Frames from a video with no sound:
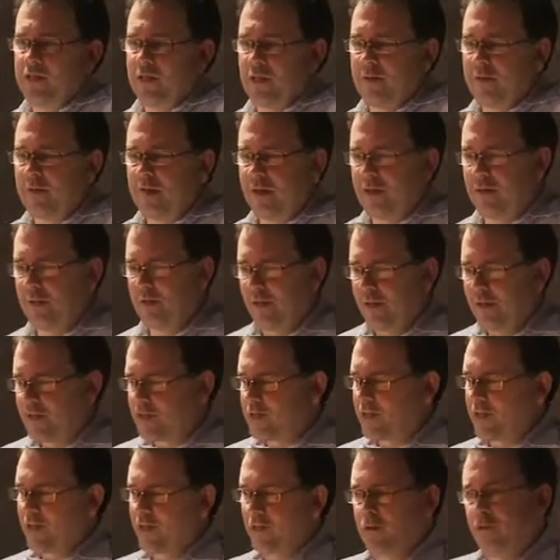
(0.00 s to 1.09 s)
And the
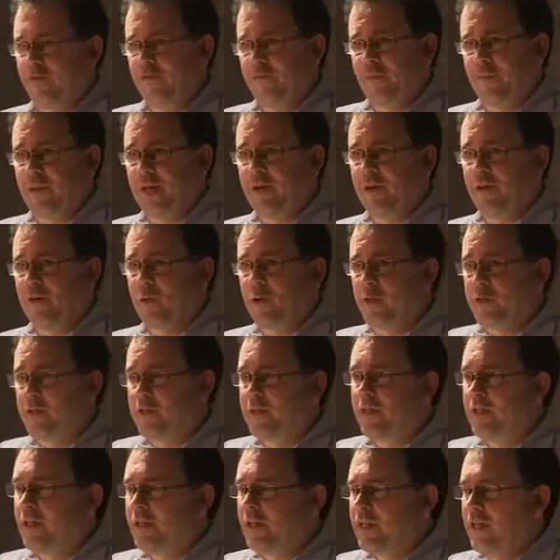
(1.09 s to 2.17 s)
lesson learned from there
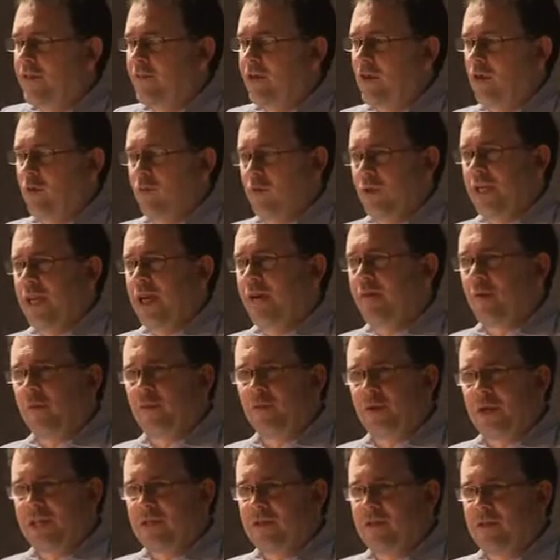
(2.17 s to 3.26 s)
was if you don't really have a
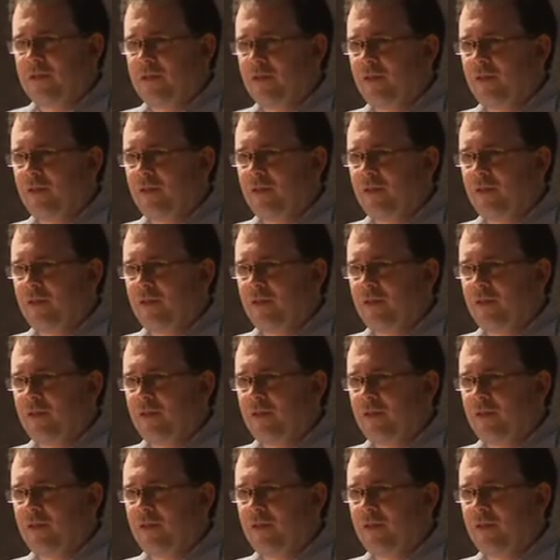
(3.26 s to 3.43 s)
presence,